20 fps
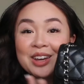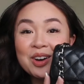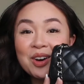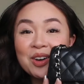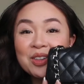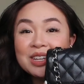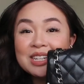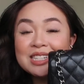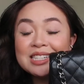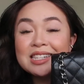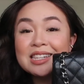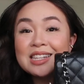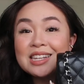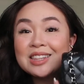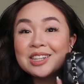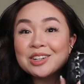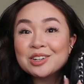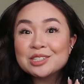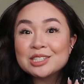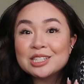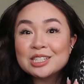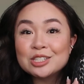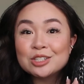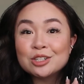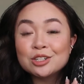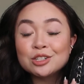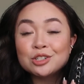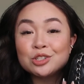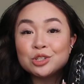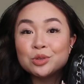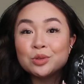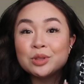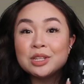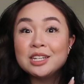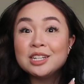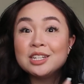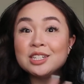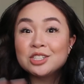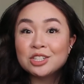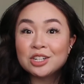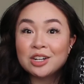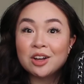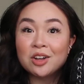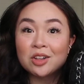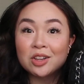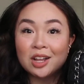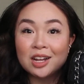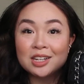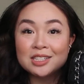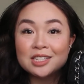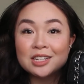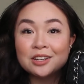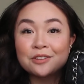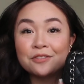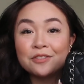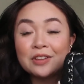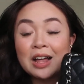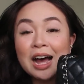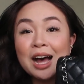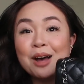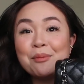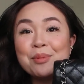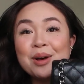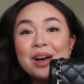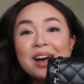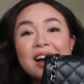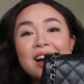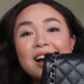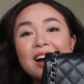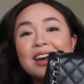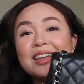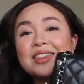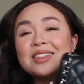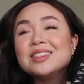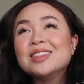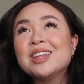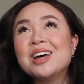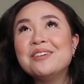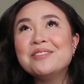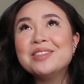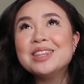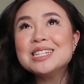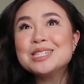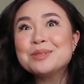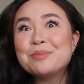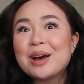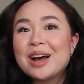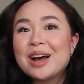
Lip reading: They call this the little sister to the Chanel Classic Flap. I love this